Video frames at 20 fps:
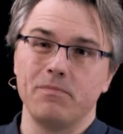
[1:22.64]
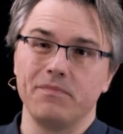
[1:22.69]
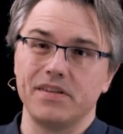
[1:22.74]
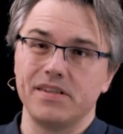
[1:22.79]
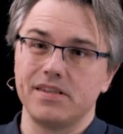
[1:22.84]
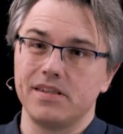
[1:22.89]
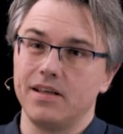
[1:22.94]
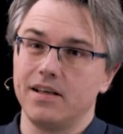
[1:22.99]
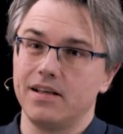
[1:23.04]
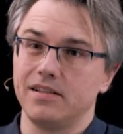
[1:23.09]

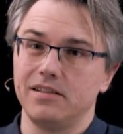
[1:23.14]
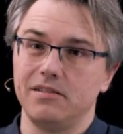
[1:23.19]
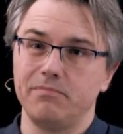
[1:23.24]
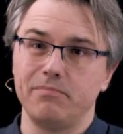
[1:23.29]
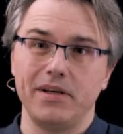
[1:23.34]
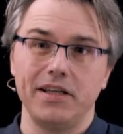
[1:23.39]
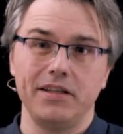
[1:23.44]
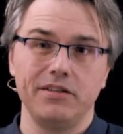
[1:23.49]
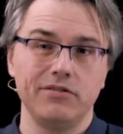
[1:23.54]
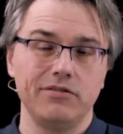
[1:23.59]
seeing as it
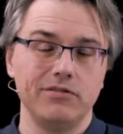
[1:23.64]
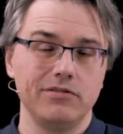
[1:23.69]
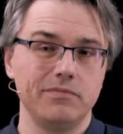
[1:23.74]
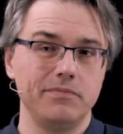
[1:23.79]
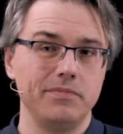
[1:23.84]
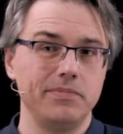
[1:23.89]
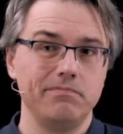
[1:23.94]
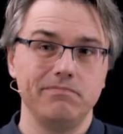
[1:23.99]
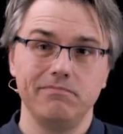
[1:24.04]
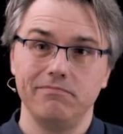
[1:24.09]
may not
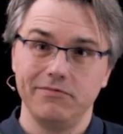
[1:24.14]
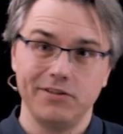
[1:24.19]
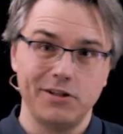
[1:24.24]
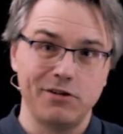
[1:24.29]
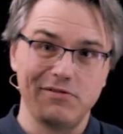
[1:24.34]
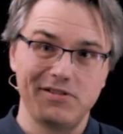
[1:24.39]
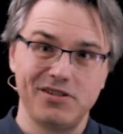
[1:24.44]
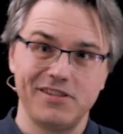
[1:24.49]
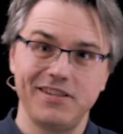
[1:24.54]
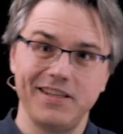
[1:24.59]

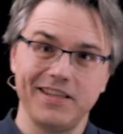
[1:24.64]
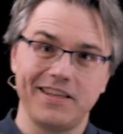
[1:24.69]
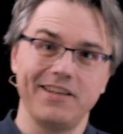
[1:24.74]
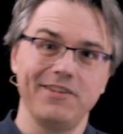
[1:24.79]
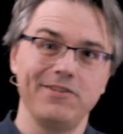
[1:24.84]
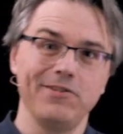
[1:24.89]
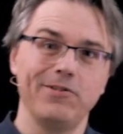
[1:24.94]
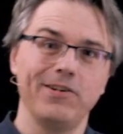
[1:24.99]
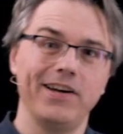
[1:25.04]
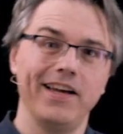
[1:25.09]
stick
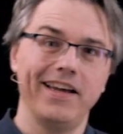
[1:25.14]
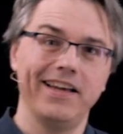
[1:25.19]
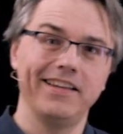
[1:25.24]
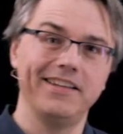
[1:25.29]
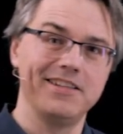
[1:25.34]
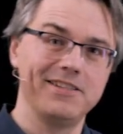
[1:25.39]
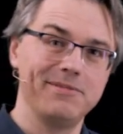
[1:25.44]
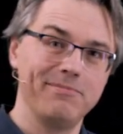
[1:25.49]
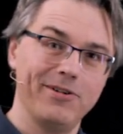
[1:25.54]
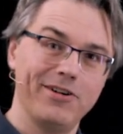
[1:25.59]
in your head
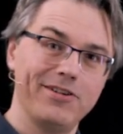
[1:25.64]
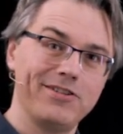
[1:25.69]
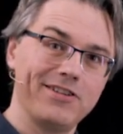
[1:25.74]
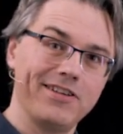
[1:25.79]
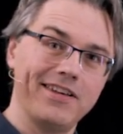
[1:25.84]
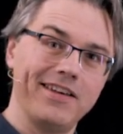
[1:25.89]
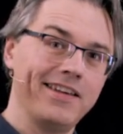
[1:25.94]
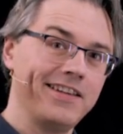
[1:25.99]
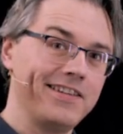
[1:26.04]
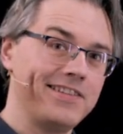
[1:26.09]
as much
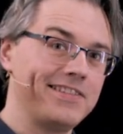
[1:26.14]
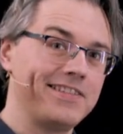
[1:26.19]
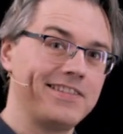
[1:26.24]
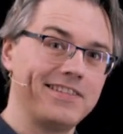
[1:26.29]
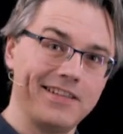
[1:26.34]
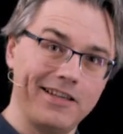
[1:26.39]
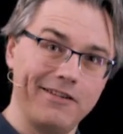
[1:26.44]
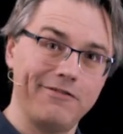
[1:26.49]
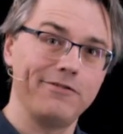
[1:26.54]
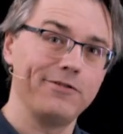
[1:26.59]
as
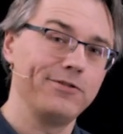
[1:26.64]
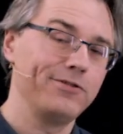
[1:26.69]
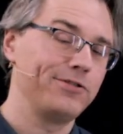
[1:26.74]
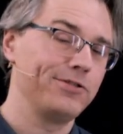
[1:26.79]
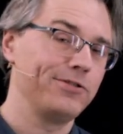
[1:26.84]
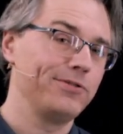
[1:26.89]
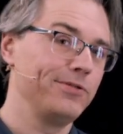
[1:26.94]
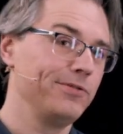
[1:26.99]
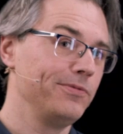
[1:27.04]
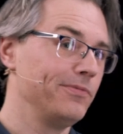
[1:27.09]
if you
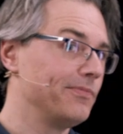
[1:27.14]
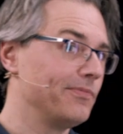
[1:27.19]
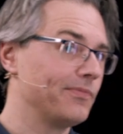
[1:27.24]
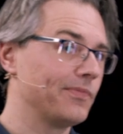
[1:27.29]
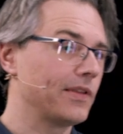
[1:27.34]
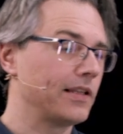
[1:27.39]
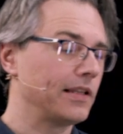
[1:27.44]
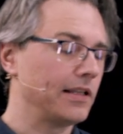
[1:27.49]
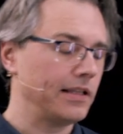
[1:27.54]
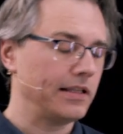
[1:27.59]
do
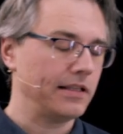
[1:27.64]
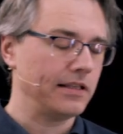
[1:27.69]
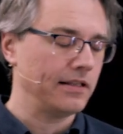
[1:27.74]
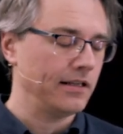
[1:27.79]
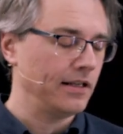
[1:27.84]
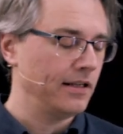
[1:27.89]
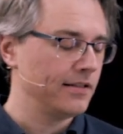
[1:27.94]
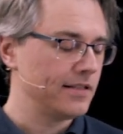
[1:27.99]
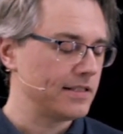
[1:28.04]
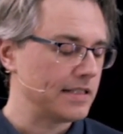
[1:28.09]

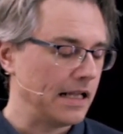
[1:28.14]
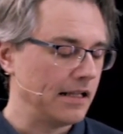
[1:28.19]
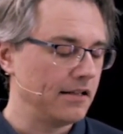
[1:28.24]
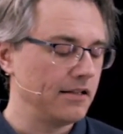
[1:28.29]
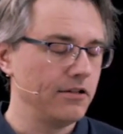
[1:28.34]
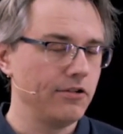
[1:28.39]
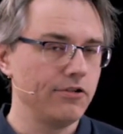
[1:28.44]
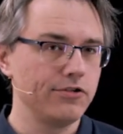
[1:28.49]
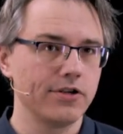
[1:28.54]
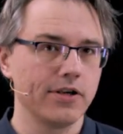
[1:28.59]
understand
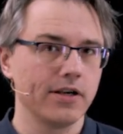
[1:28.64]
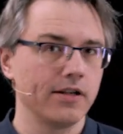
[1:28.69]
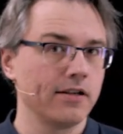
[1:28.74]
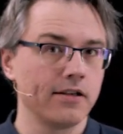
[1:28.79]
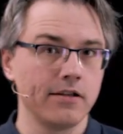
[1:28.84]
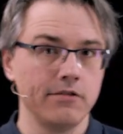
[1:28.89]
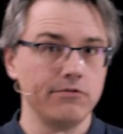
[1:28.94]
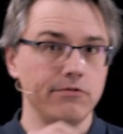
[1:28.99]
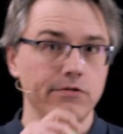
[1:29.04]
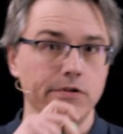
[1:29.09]
the logic and
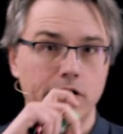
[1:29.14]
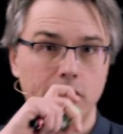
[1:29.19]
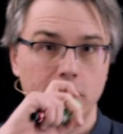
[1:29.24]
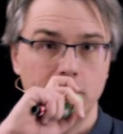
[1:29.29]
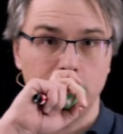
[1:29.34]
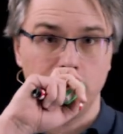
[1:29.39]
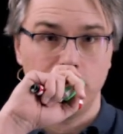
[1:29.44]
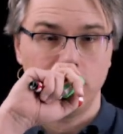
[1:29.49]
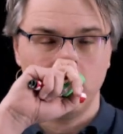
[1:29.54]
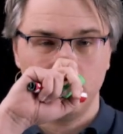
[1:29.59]
can
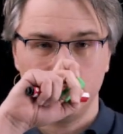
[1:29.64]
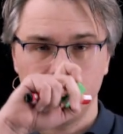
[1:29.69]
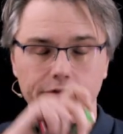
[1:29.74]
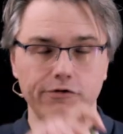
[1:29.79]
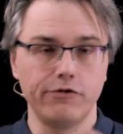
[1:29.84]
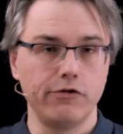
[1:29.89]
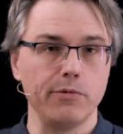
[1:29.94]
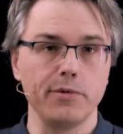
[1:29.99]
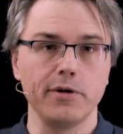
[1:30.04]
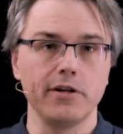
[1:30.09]
derive the
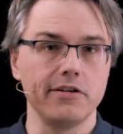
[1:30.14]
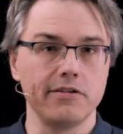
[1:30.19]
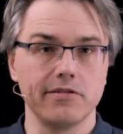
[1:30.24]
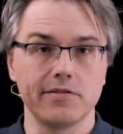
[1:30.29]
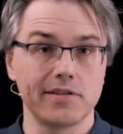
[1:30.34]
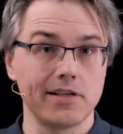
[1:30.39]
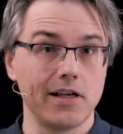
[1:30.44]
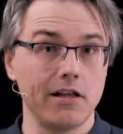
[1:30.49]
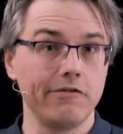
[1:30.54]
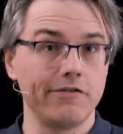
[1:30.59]
formula
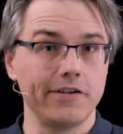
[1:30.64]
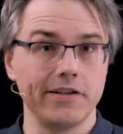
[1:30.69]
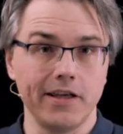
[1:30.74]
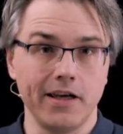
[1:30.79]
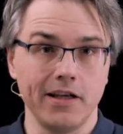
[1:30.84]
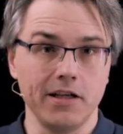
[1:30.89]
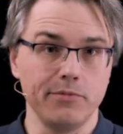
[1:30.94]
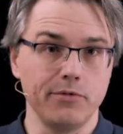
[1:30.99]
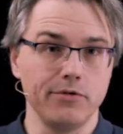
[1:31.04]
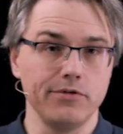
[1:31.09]
yourself at
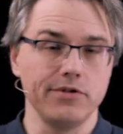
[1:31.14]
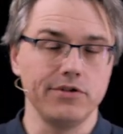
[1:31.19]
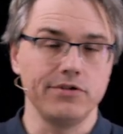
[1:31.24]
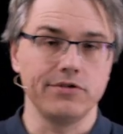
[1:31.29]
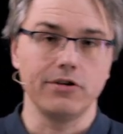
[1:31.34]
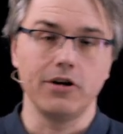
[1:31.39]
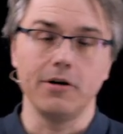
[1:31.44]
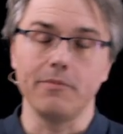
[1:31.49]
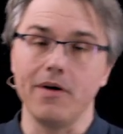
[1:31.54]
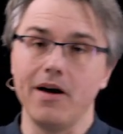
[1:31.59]
any point in
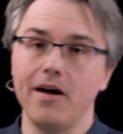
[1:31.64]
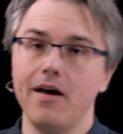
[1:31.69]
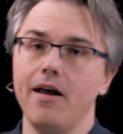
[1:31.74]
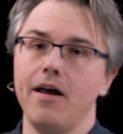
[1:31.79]
time.